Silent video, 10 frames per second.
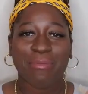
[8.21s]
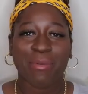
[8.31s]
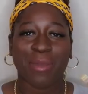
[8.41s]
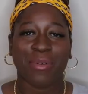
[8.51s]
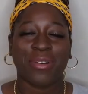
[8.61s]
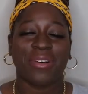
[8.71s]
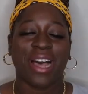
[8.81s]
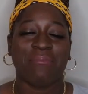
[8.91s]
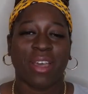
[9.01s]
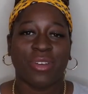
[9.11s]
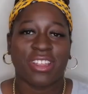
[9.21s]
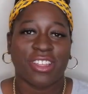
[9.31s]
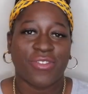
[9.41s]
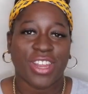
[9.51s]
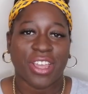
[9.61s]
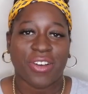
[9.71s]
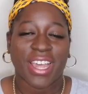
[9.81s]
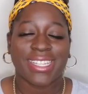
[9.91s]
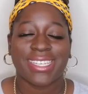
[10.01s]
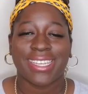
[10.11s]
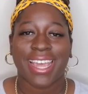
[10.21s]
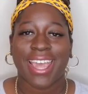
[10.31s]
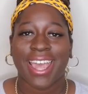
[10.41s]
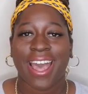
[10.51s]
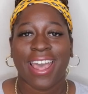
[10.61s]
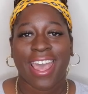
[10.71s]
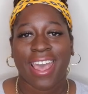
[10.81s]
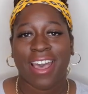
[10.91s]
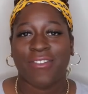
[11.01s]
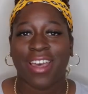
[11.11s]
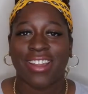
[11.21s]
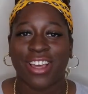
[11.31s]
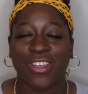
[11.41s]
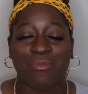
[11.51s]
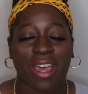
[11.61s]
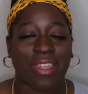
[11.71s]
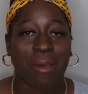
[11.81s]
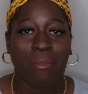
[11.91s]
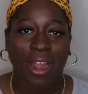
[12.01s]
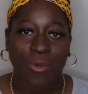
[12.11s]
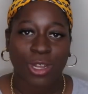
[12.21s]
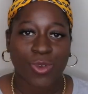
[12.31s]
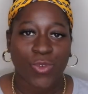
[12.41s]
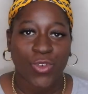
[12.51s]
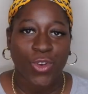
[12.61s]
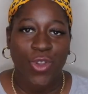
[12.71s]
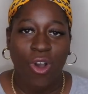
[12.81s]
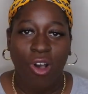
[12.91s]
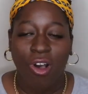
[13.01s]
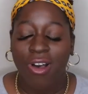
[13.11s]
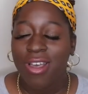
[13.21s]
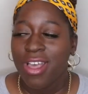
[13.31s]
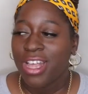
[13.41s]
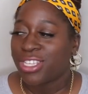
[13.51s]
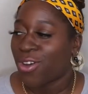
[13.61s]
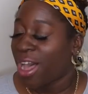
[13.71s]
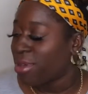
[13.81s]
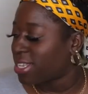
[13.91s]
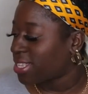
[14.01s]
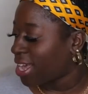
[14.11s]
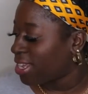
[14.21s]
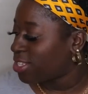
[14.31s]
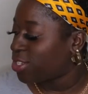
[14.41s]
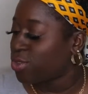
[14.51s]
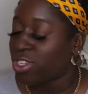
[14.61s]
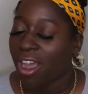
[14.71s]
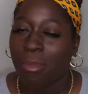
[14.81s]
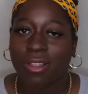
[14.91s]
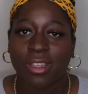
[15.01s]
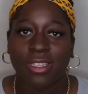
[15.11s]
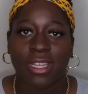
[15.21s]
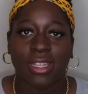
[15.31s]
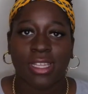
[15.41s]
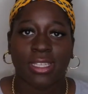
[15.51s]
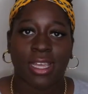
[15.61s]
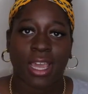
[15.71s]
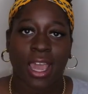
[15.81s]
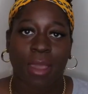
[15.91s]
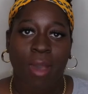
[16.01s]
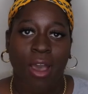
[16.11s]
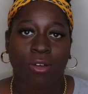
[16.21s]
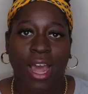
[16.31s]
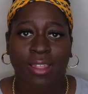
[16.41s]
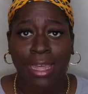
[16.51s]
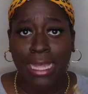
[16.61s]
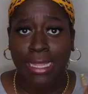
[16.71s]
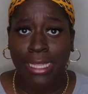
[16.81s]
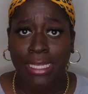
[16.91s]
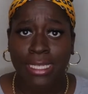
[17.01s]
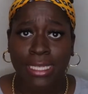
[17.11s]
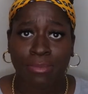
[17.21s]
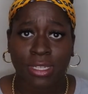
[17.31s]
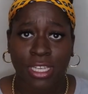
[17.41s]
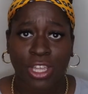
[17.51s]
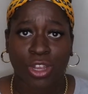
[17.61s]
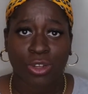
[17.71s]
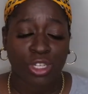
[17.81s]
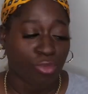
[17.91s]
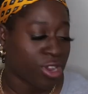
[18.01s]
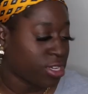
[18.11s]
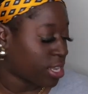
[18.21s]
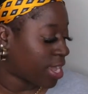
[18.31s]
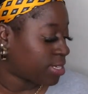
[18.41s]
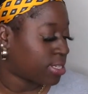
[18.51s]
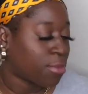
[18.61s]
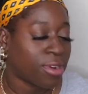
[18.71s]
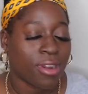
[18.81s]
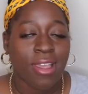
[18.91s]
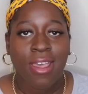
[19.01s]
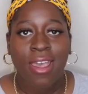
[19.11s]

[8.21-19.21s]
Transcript: happy people, I'm back with another video, and today I have another Bath and Body Works review for you all. So I'm excited to talk about this scent. This scent came out, I think, this particular spring slash summer.